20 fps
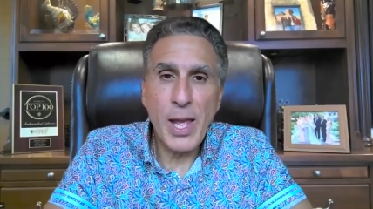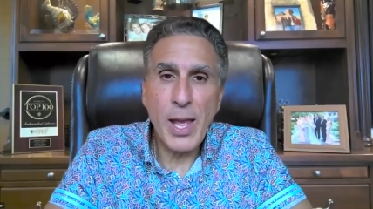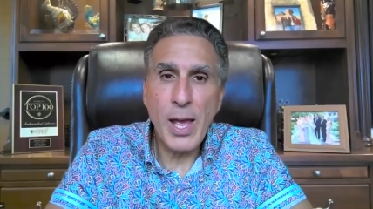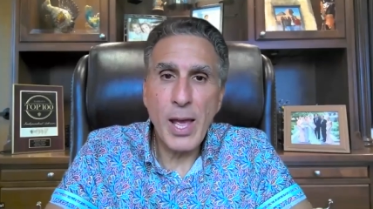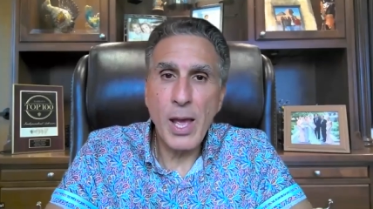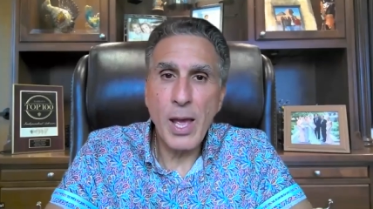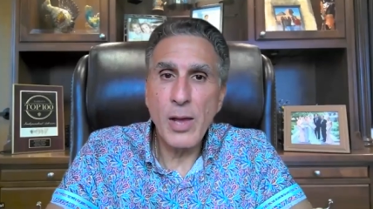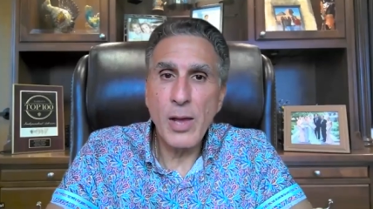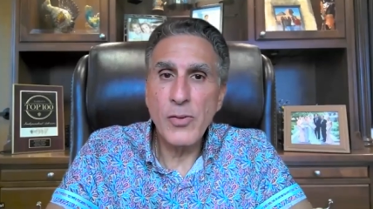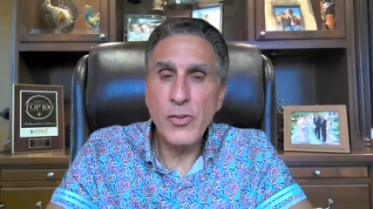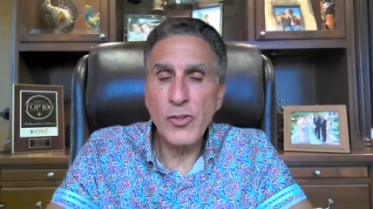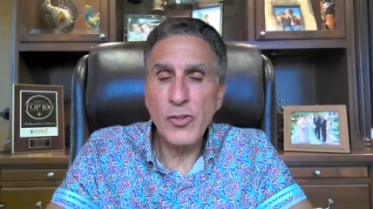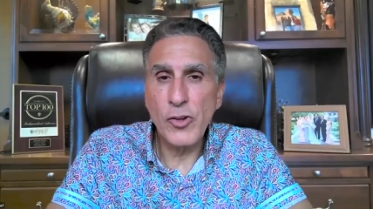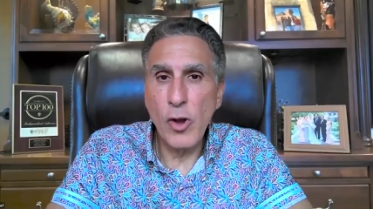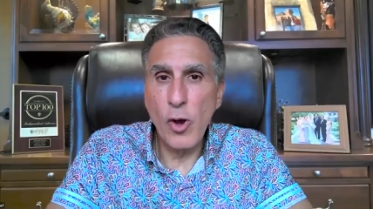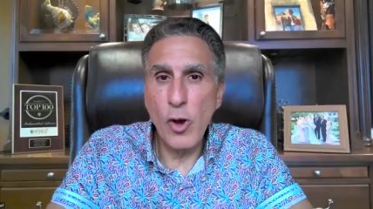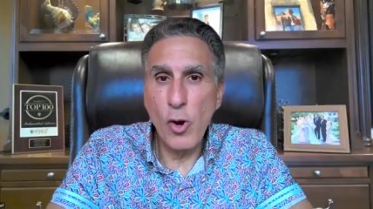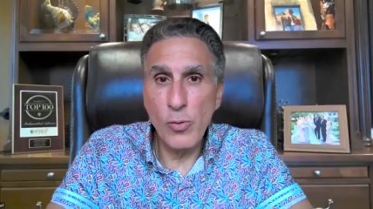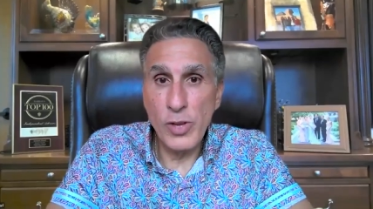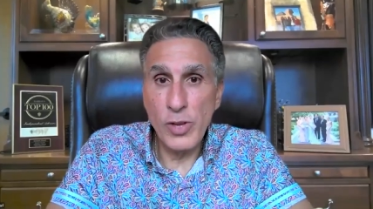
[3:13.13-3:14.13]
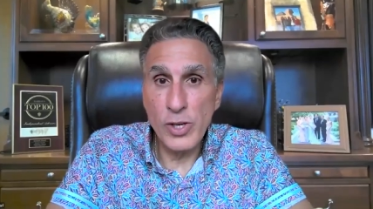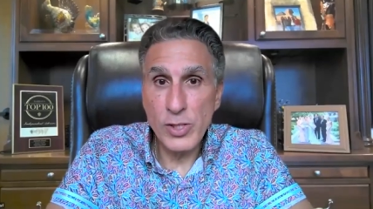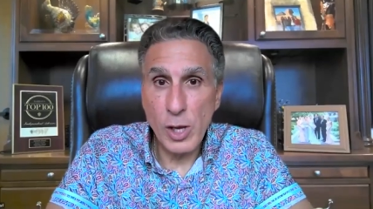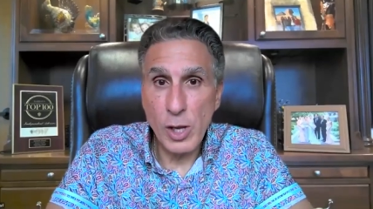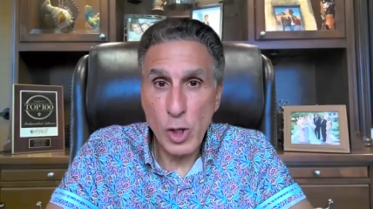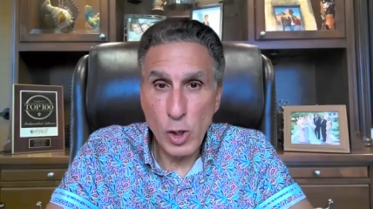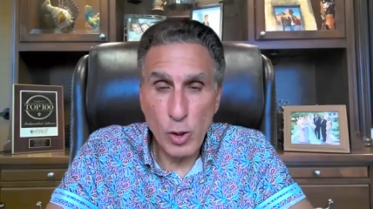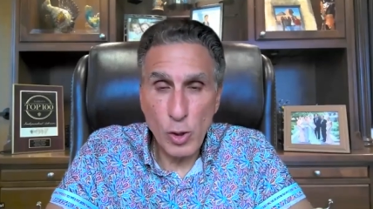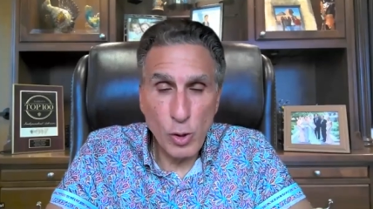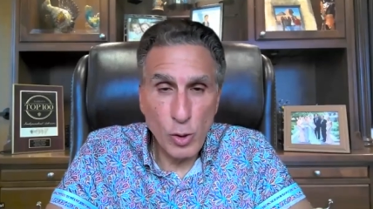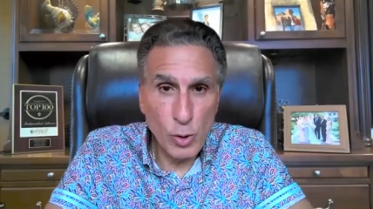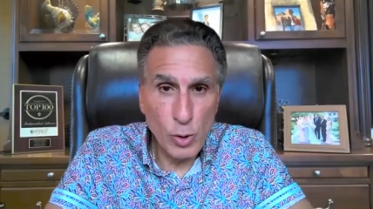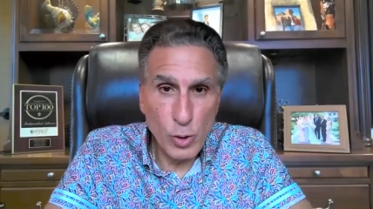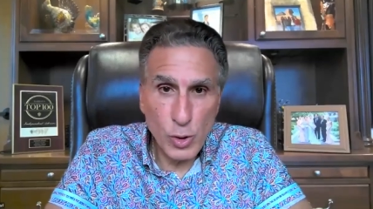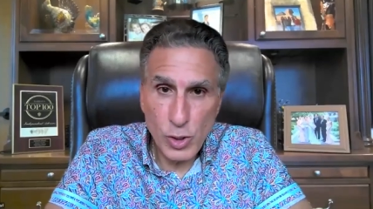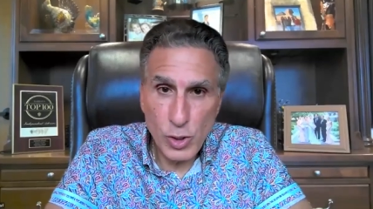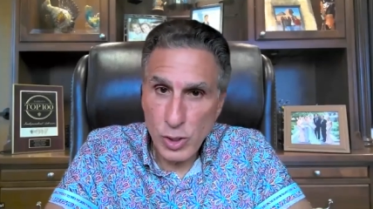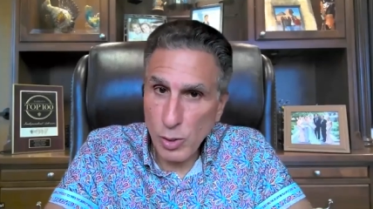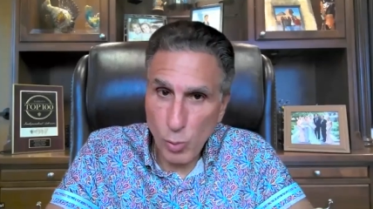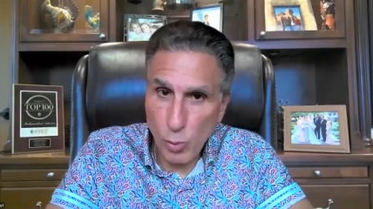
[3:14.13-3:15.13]
And so there's a
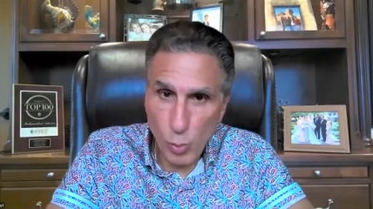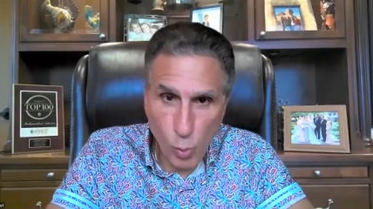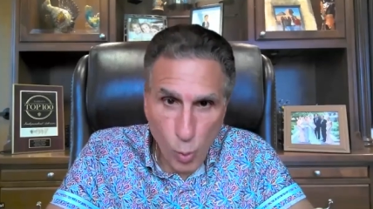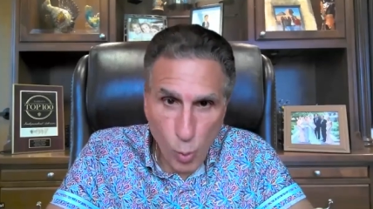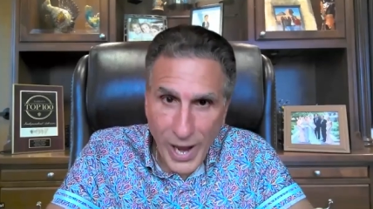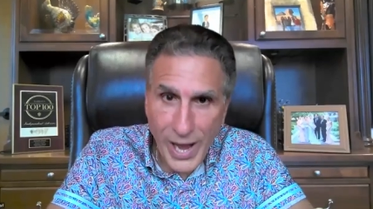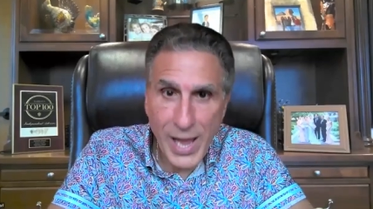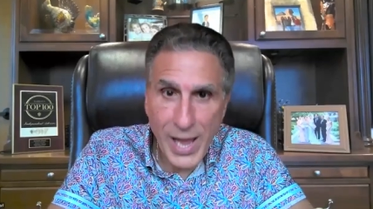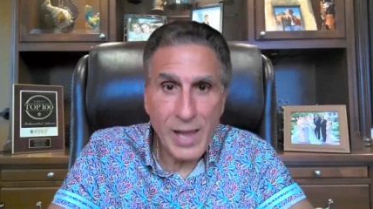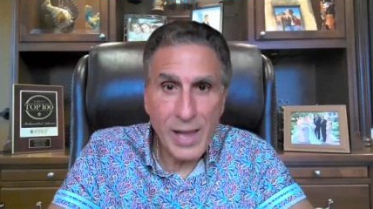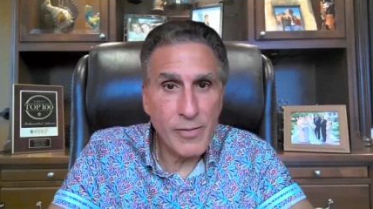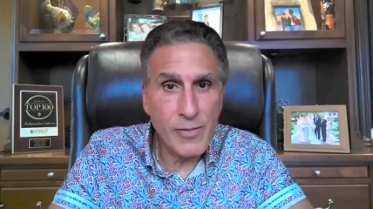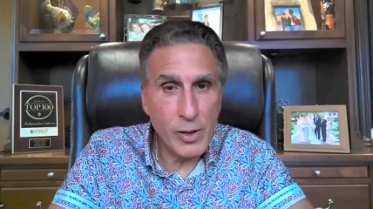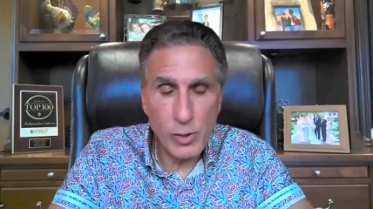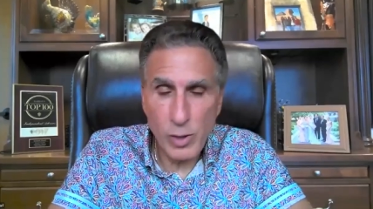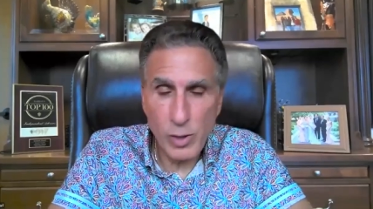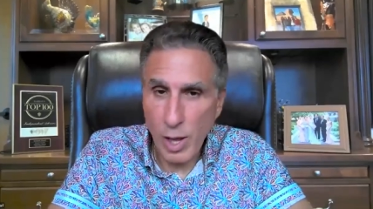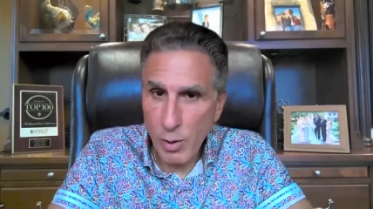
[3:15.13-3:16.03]
huge wave,